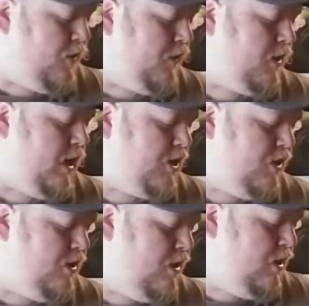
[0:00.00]
throw the
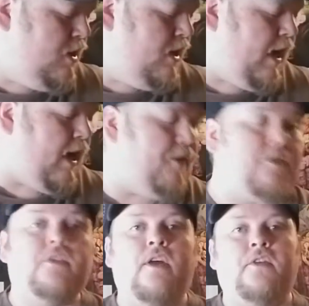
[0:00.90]
collection. This is
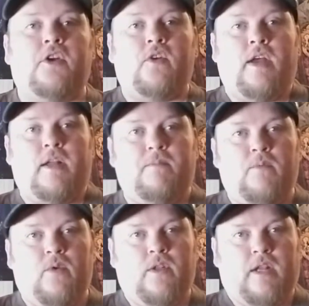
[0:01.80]
another great
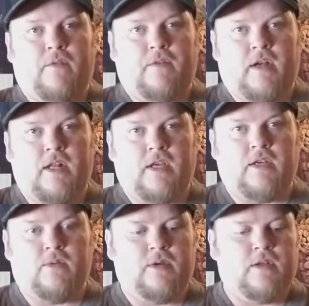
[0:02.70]
one that I found at
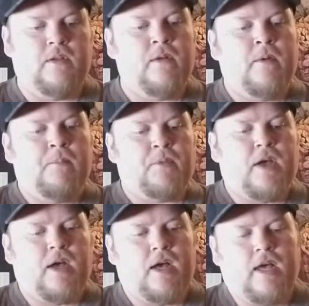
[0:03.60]
Goodwill.
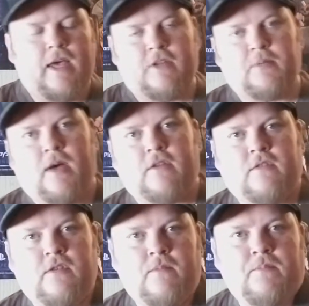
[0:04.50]

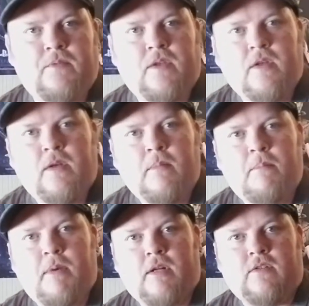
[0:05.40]
Xbox
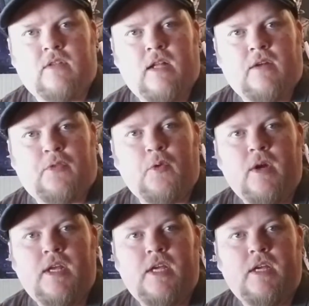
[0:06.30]
Metal Slug
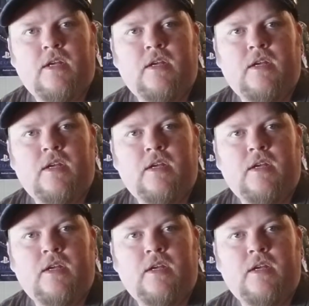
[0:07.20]
3.